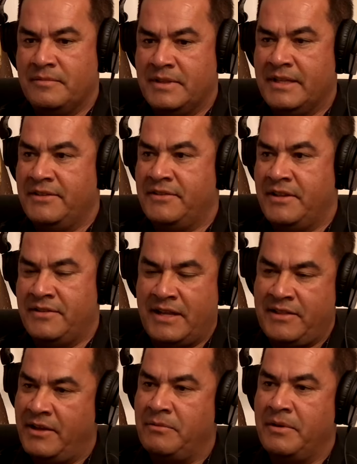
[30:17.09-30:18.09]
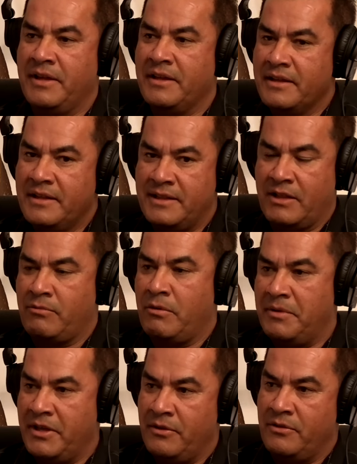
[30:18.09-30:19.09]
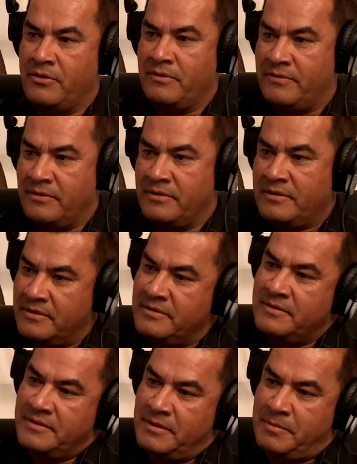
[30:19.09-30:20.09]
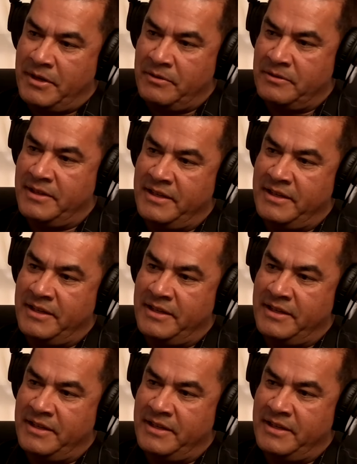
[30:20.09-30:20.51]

list is, that's how we that's what we use. For, so when you say